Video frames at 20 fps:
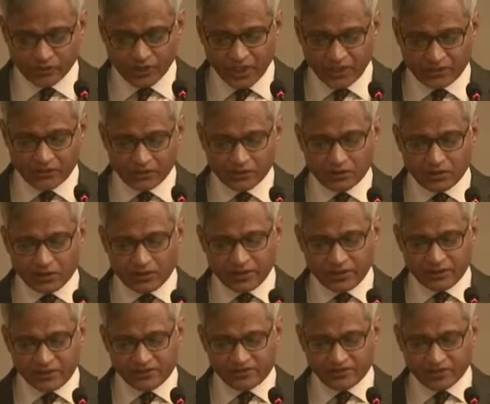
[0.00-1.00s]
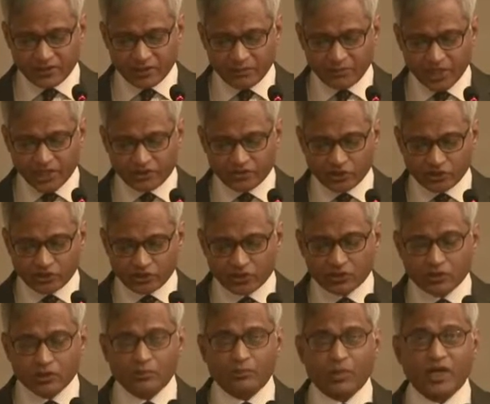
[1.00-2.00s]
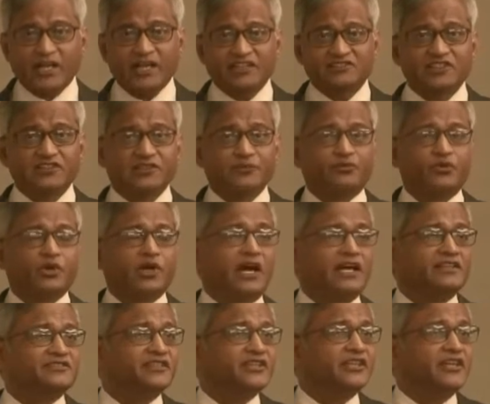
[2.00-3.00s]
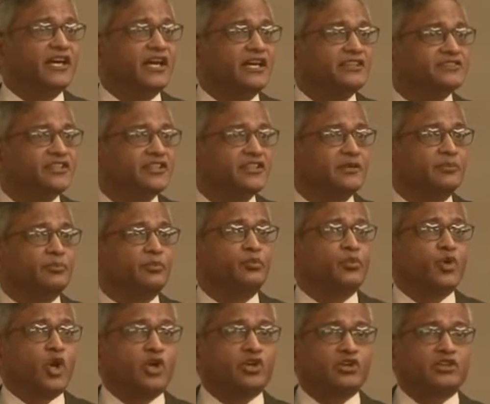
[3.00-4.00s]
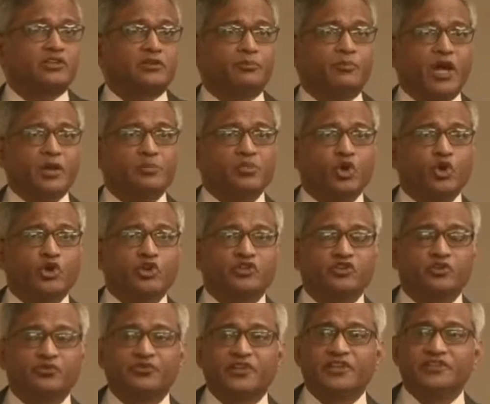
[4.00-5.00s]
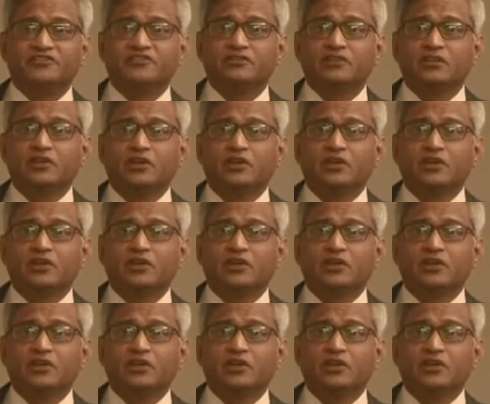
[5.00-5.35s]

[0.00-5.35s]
That is a major but as a, as a, as a product, byproduct of this,